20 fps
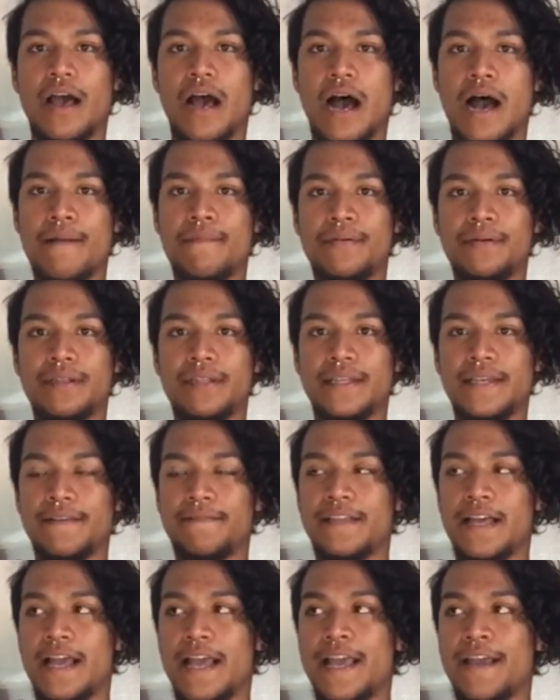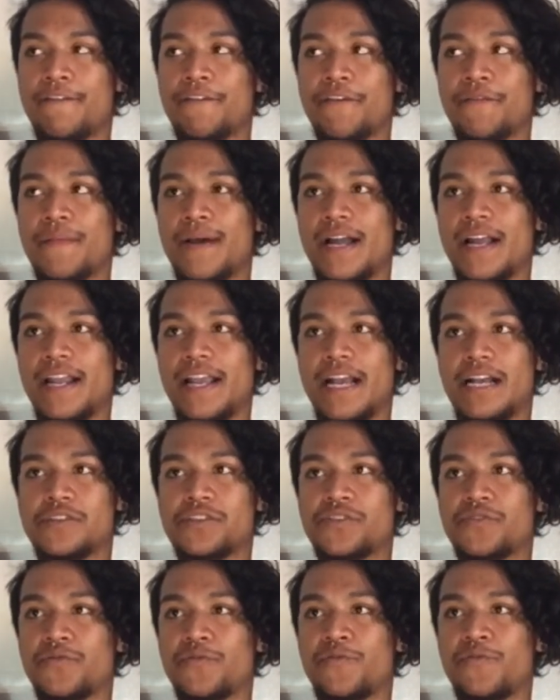I believe that everybody
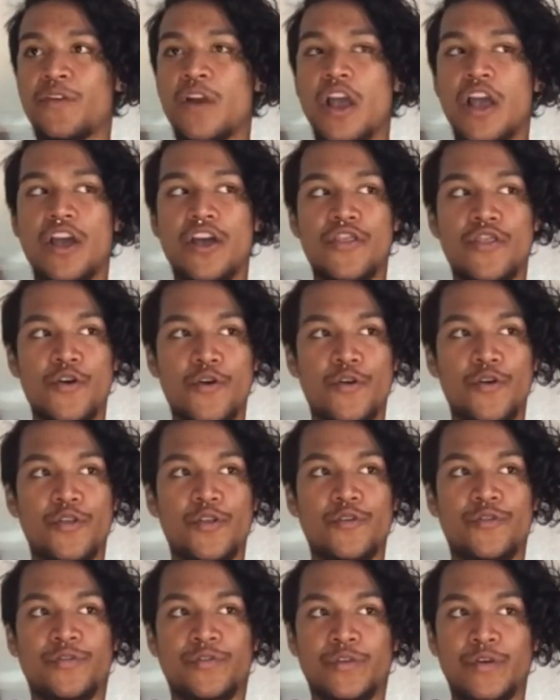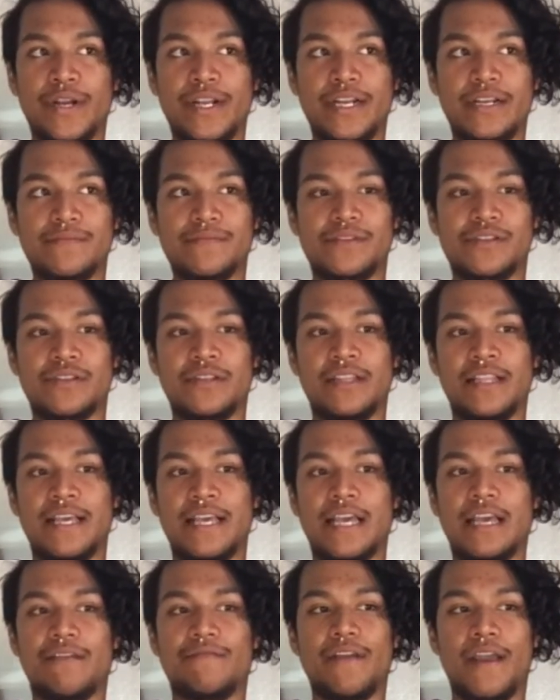has the freedom to
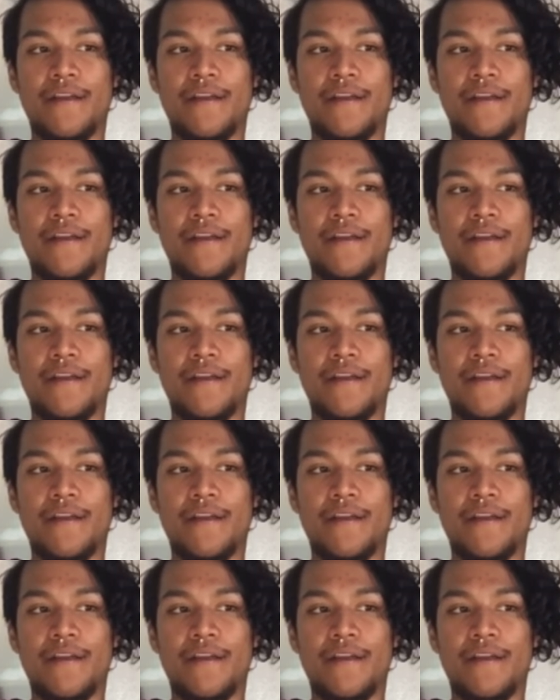live.